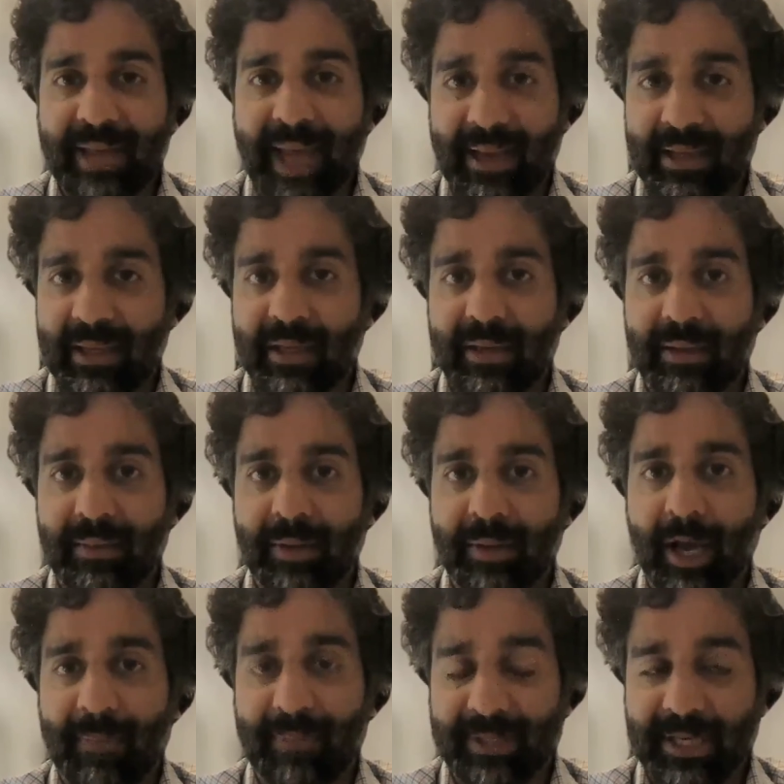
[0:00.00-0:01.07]
that can
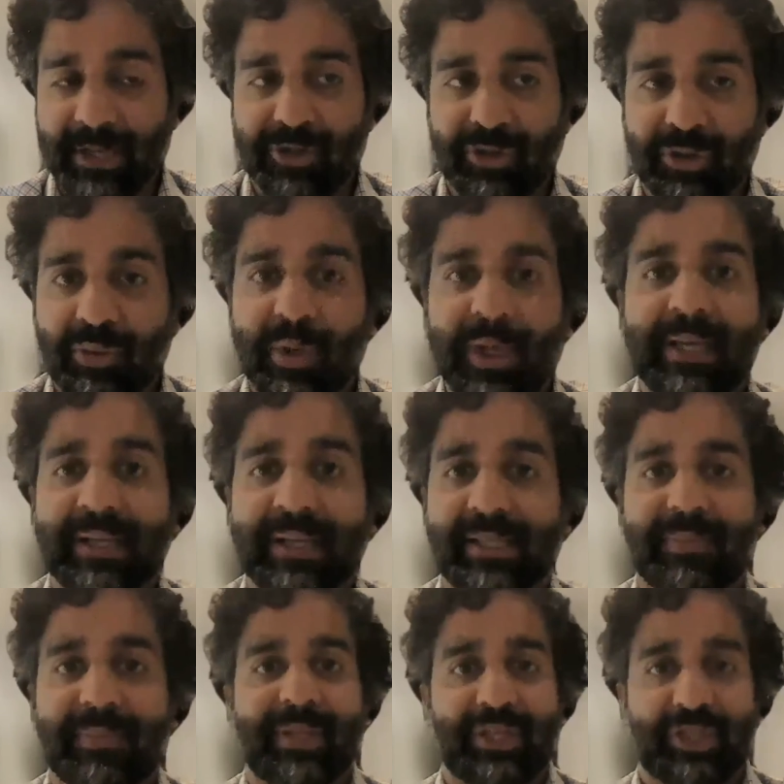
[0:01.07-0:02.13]
potentially weaken
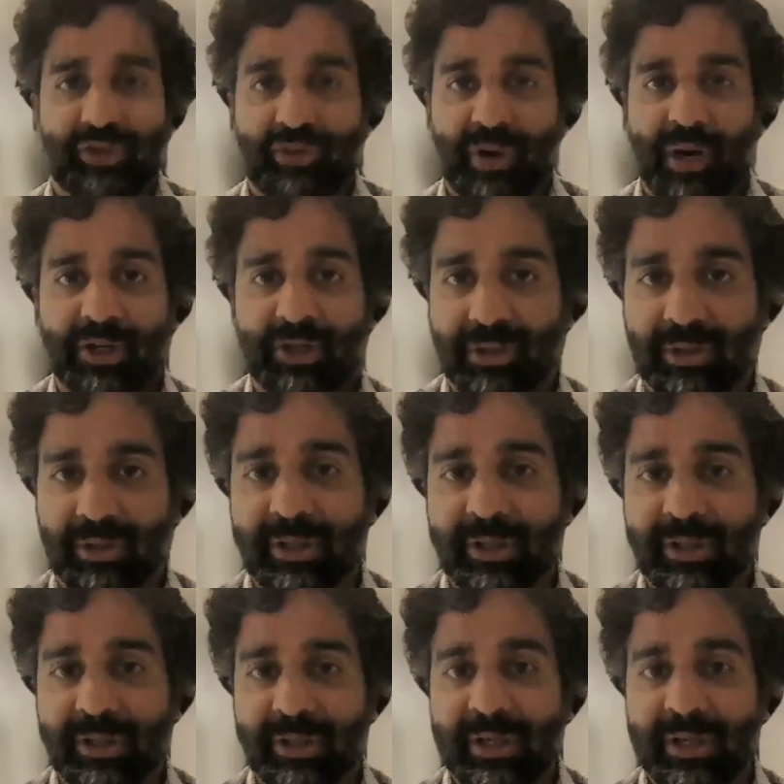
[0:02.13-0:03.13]
some of the structures.